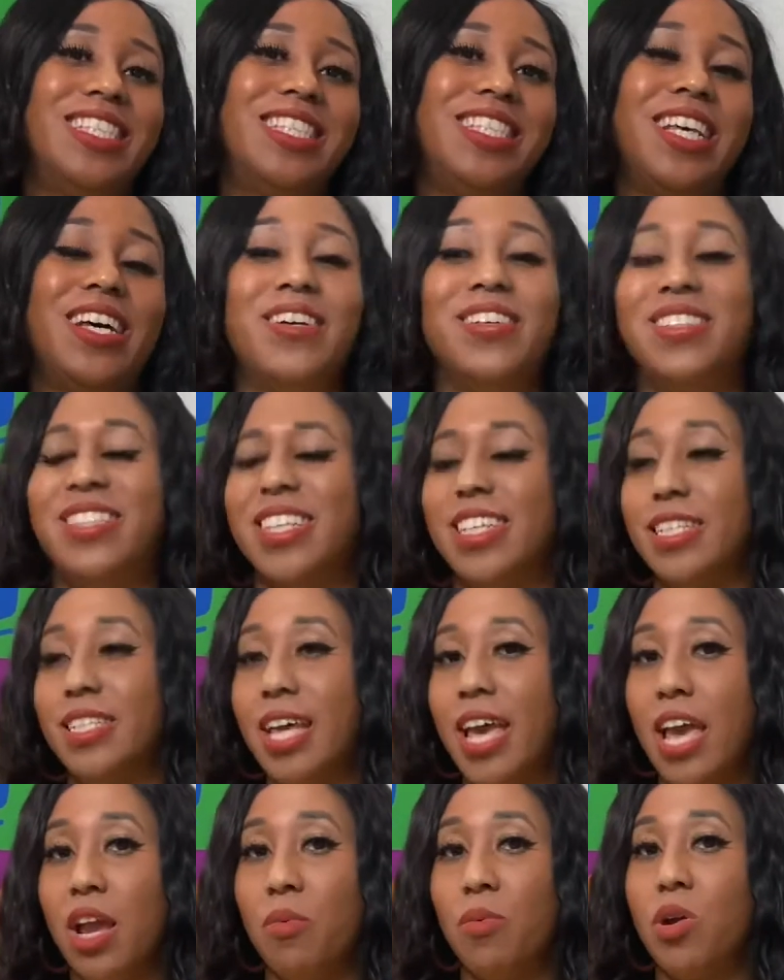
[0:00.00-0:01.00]
So,
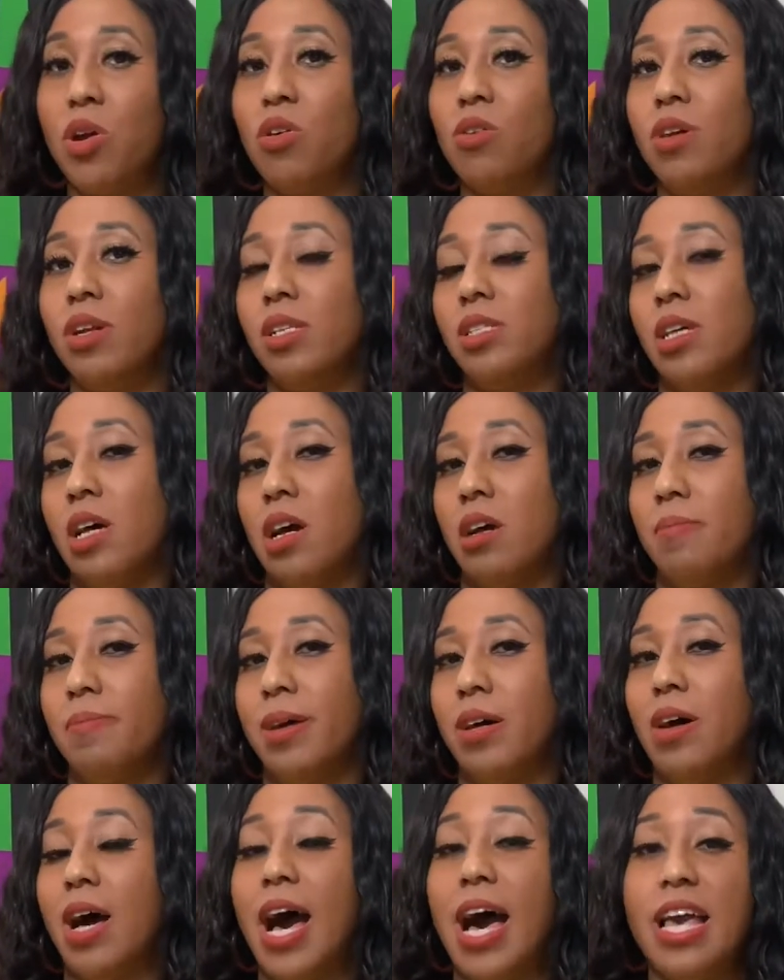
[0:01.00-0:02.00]
today we're going to talk
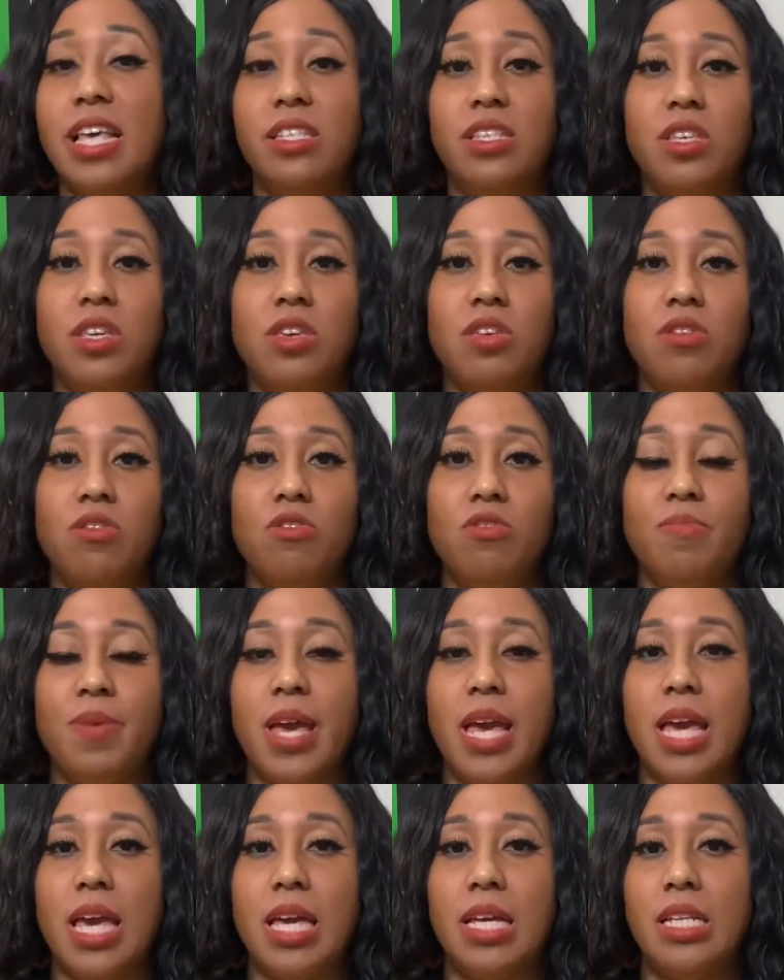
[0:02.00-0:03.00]
about Ice Cube
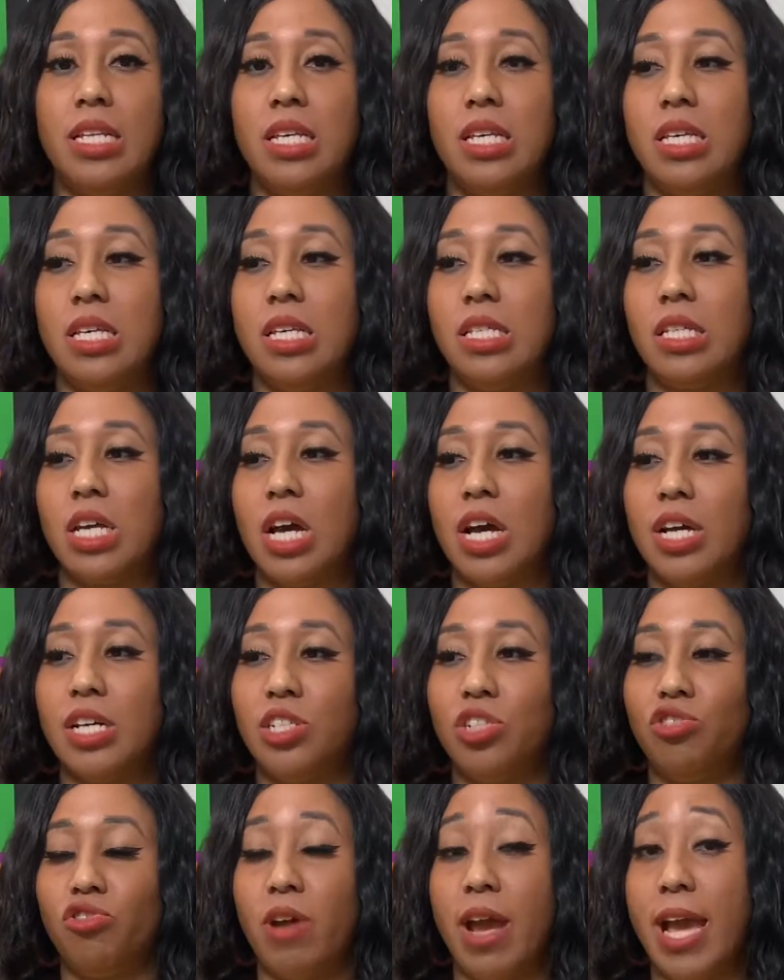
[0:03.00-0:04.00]
and his
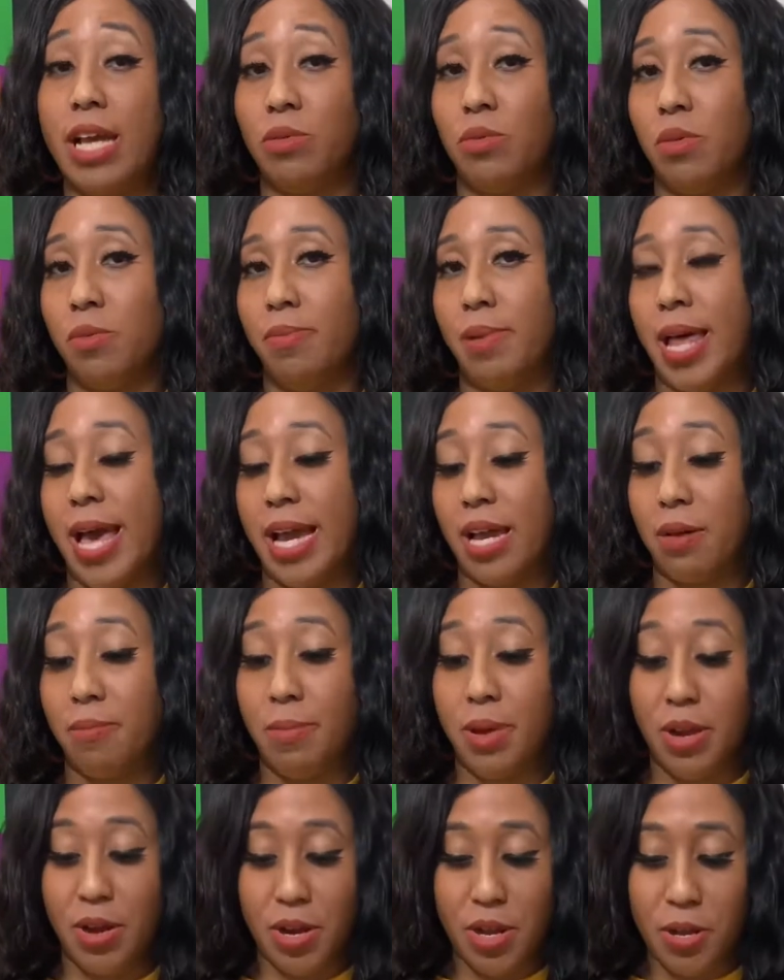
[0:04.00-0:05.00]
contract with Black
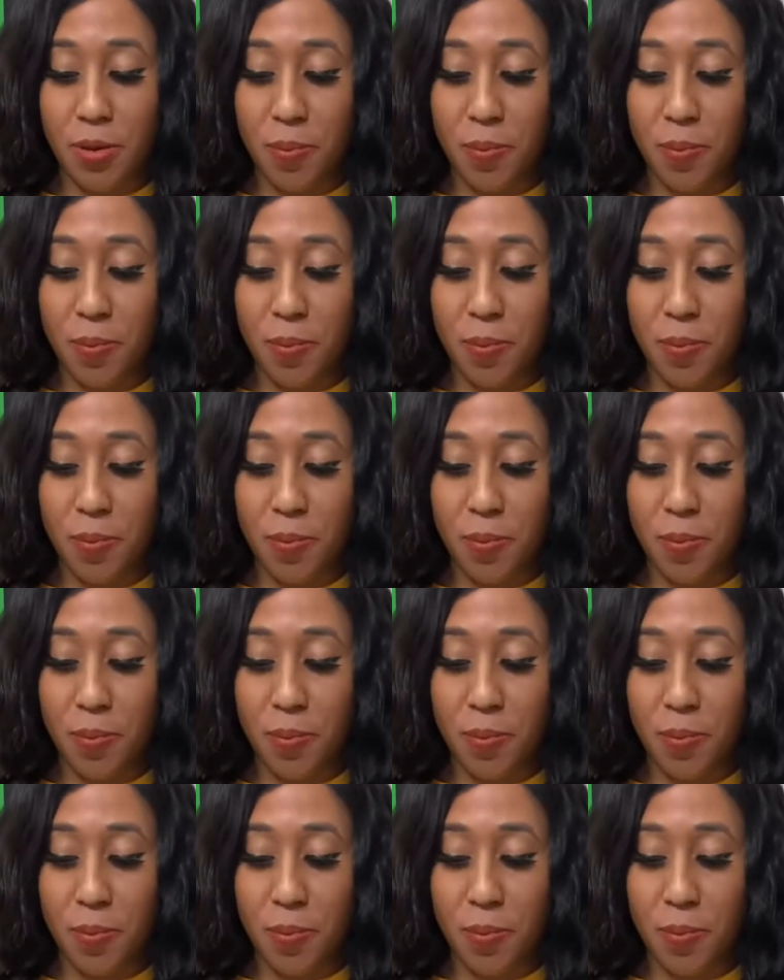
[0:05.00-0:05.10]
America.